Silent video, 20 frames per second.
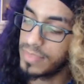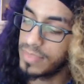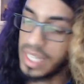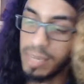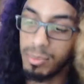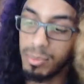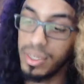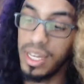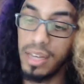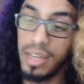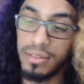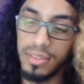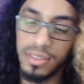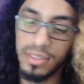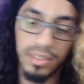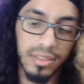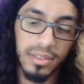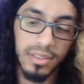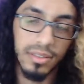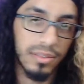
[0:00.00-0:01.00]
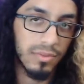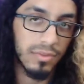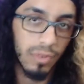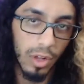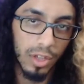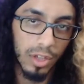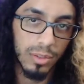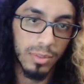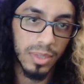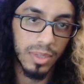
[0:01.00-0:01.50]
but yeah, this is
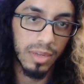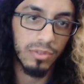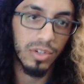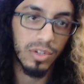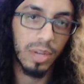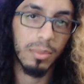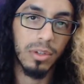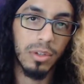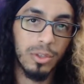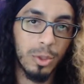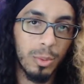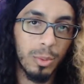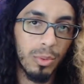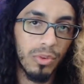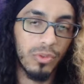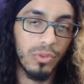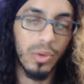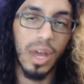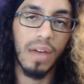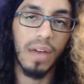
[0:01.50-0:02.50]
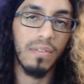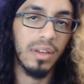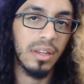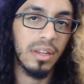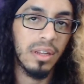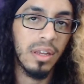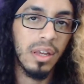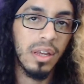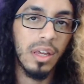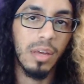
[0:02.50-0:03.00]
volume seven of Dragon Ball Super. If you haven't
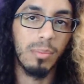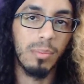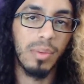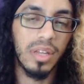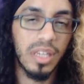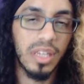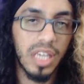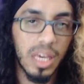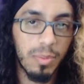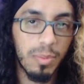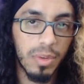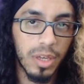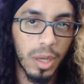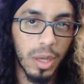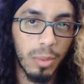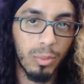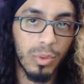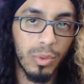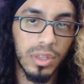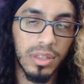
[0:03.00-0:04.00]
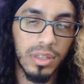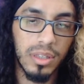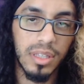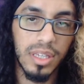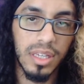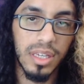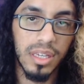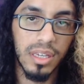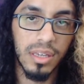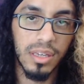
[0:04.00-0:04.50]
been keeping up with
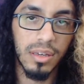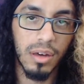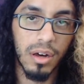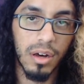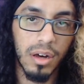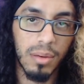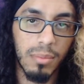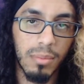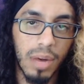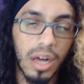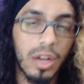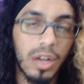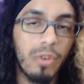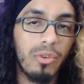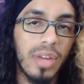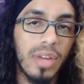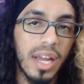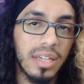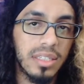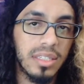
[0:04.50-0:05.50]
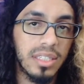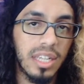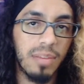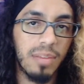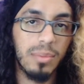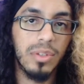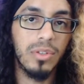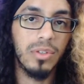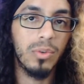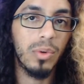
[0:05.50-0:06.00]
the uh, manga reactions that I've
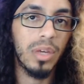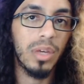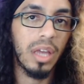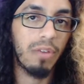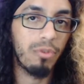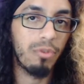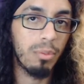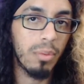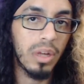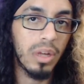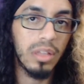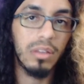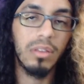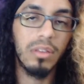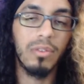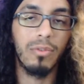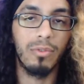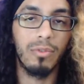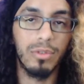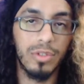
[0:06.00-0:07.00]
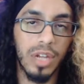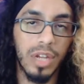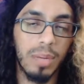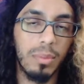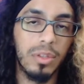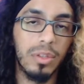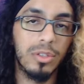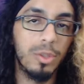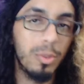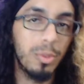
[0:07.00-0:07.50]
been doing every month for Dragon
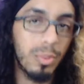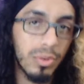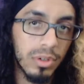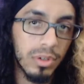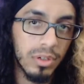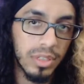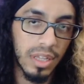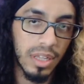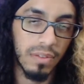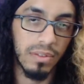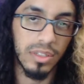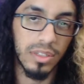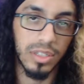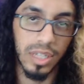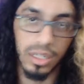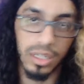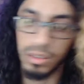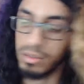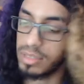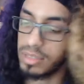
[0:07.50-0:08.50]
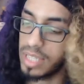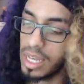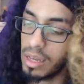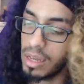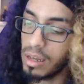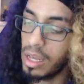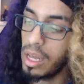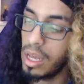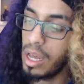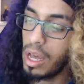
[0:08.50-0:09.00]
Ball Super, definitely check those
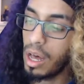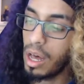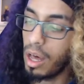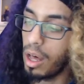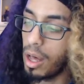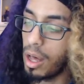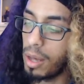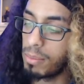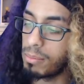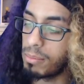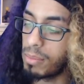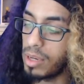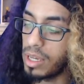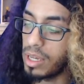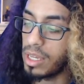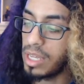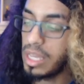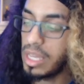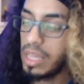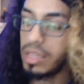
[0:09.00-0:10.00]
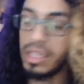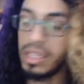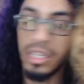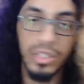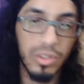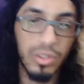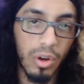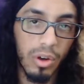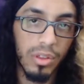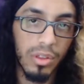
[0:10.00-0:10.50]
out. Um, but
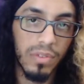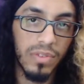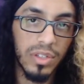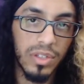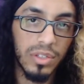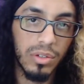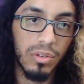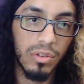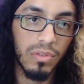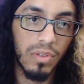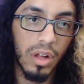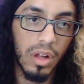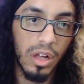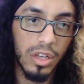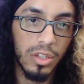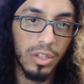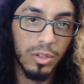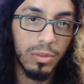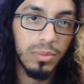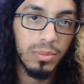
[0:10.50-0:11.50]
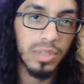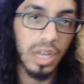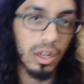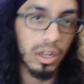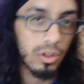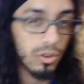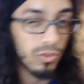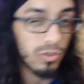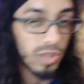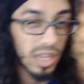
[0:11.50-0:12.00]
these are the physical volumes. I don't
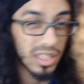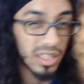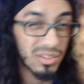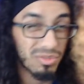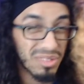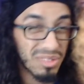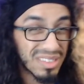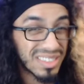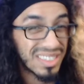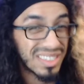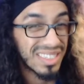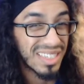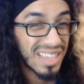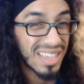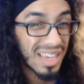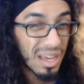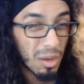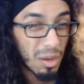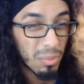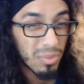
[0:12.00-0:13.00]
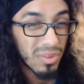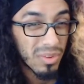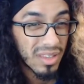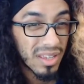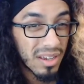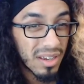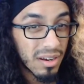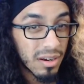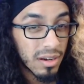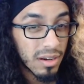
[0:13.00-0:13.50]
know if you can really see that up in
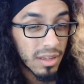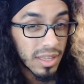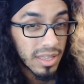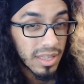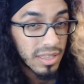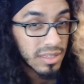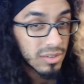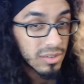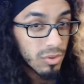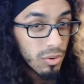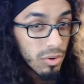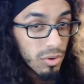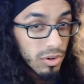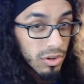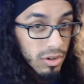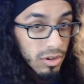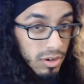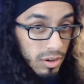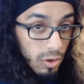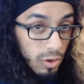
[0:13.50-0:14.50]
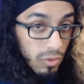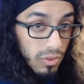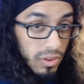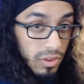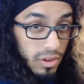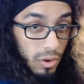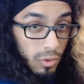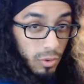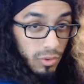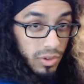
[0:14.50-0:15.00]
there in this corner over
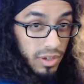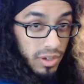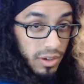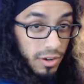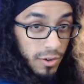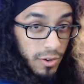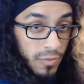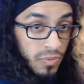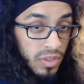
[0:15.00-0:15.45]
the, over here.